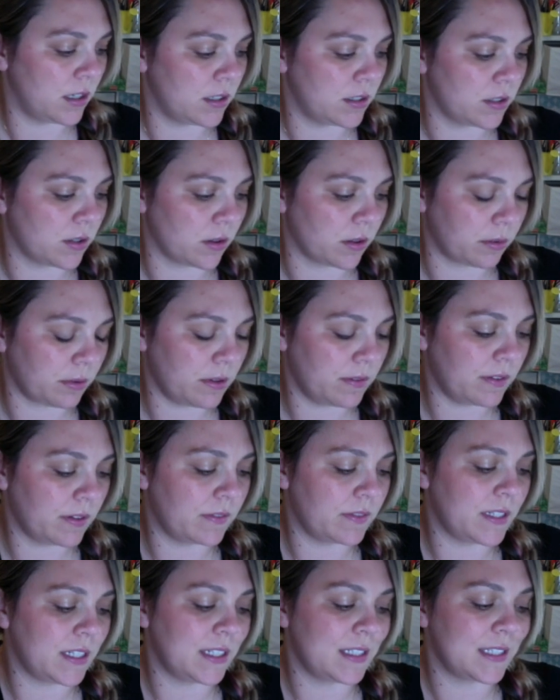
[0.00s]
So
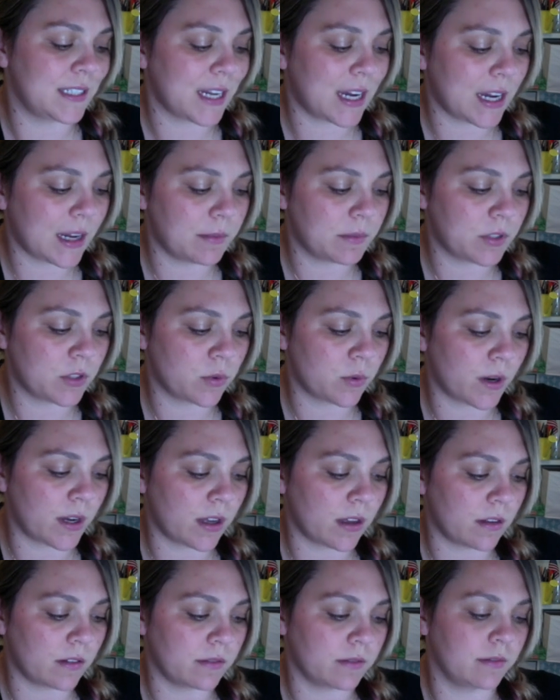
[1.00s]
350 times
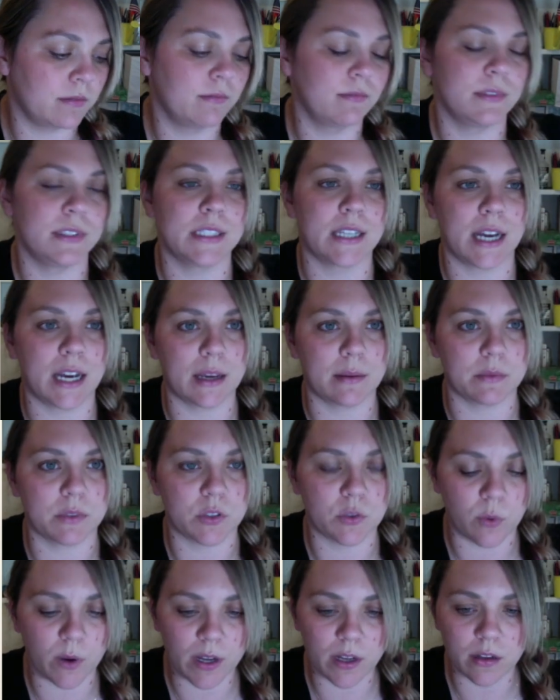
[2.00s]
12 times
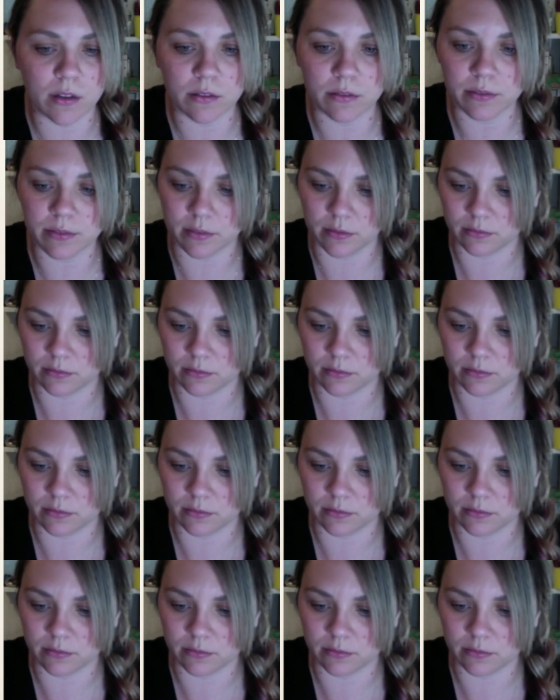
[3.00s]
12